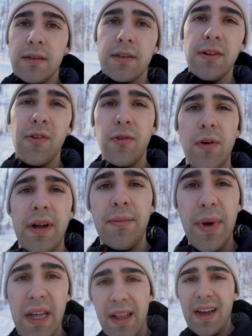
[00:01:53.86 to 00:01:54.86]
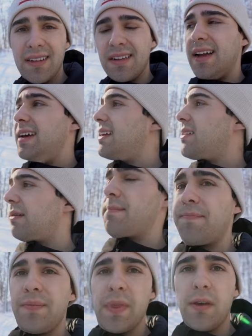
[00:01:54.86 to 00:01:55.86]
Snowed quite a bit last night.
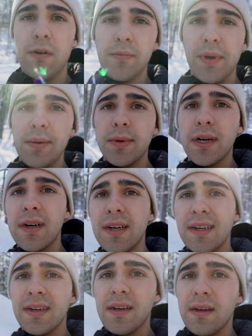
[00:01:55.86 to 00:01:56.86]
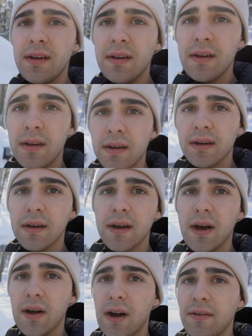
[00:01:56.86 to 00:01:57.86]
The old Beamer
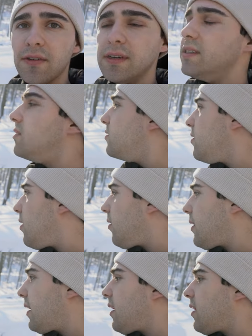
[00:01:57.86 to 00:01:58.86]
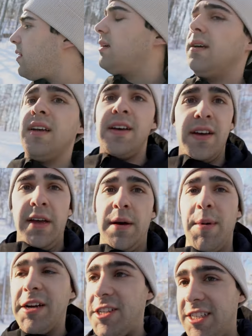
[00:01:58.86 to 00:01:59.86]
got covered in snow here.
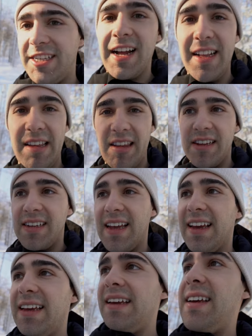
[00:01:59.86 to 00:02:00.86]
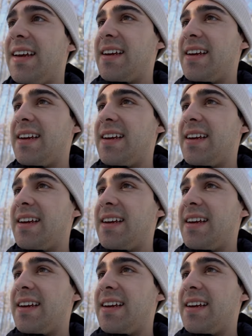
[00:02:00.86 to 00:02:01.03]
I'm actually selling this thing.